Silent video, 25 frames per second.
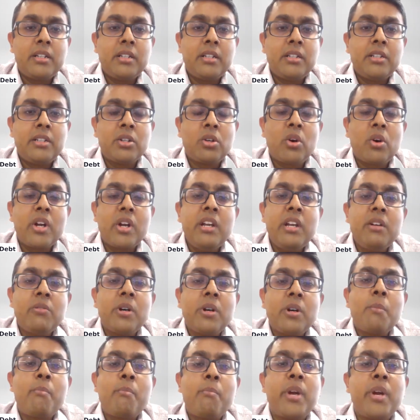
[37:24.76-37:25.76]

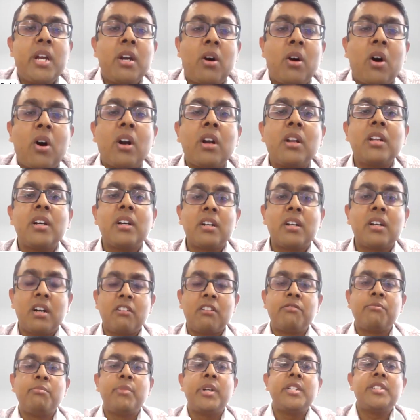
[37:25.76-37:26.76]
Even beyond the
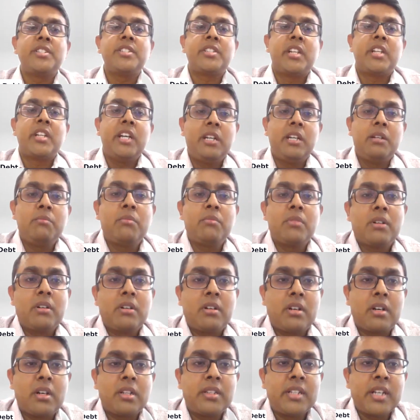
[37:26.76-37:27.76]
government scheme,
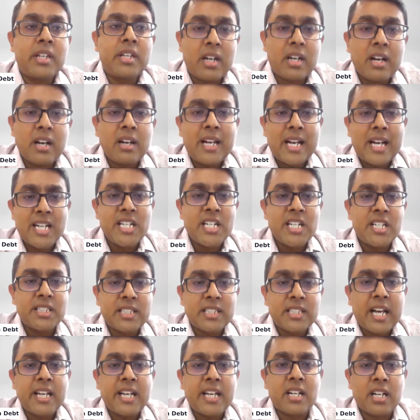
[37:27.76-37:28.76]
there are
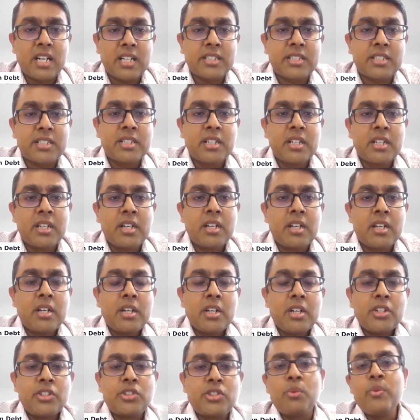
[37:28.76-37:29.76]
lenders like us.
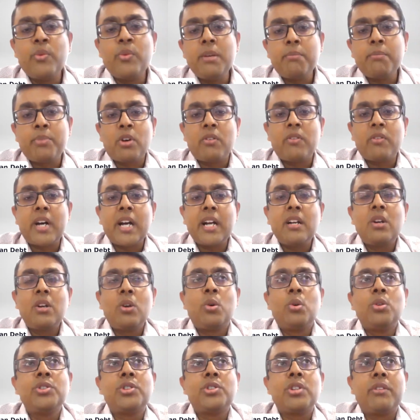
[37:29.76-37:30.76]
So we provide
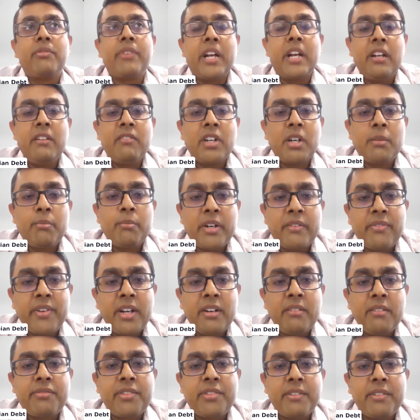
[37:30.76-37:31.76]
loans of anywhere
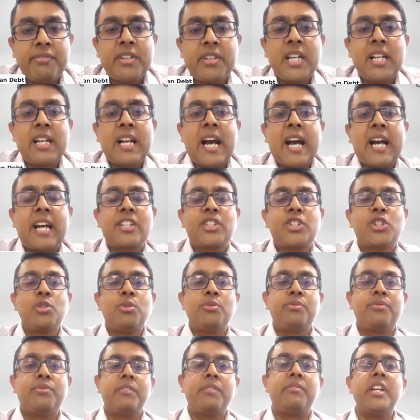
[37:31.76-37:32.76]
between 50 lakhs
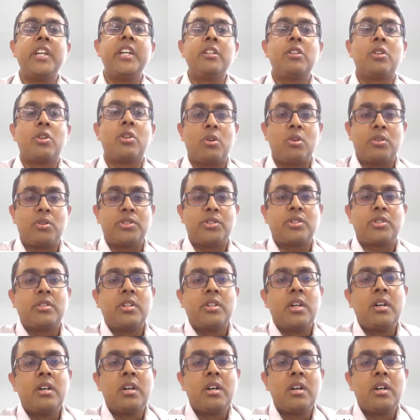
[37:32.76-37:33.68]
to 15 crores,